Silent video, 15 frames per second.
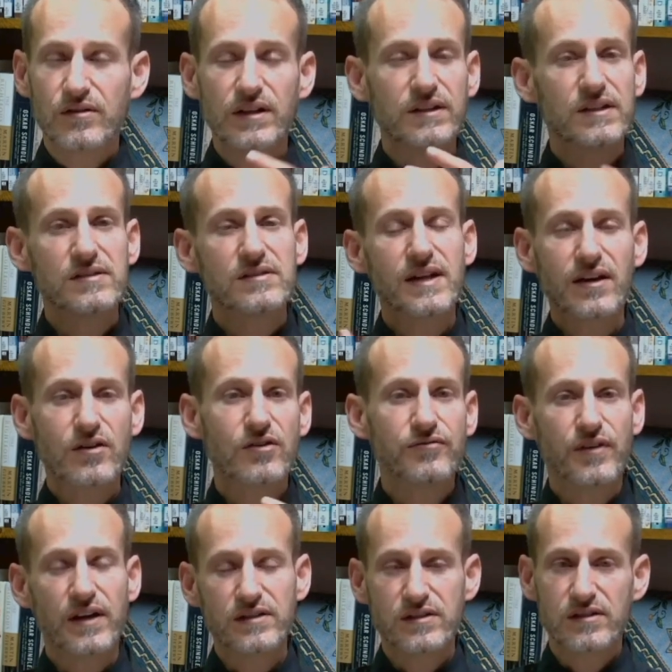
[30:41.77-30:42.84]
right, these
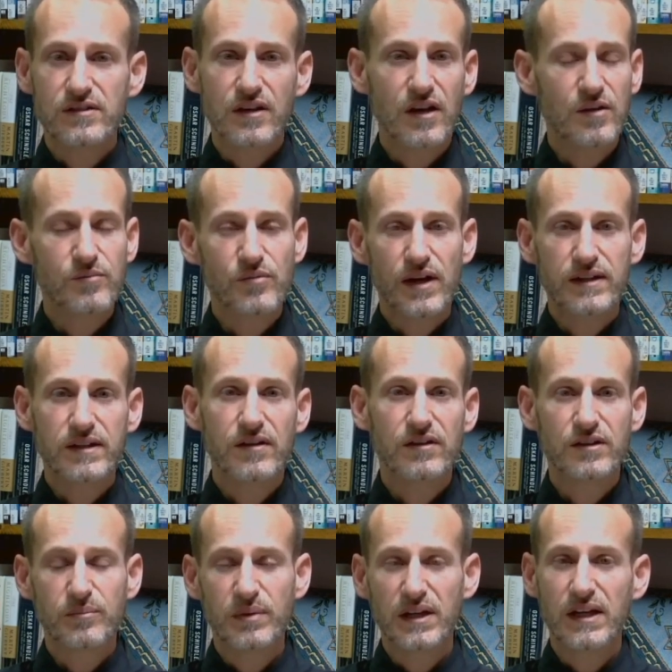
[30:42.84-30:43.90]
sacrifices come right here
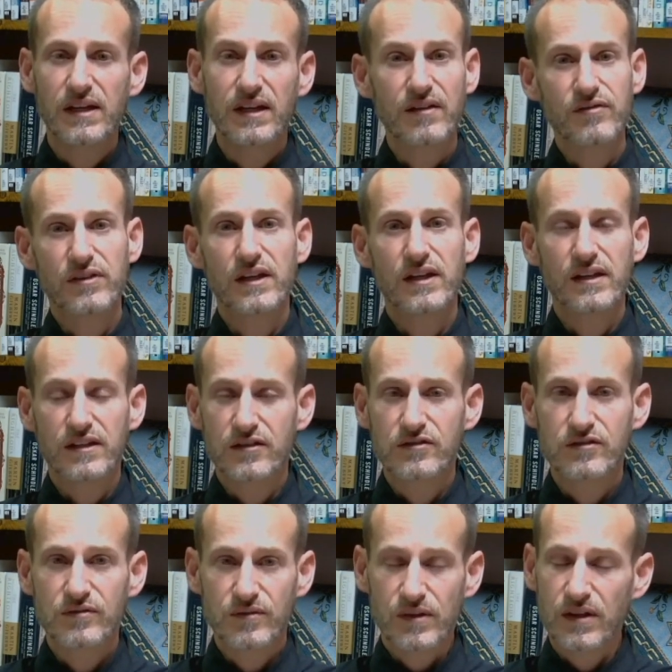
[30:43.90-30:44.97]
at the beginning of things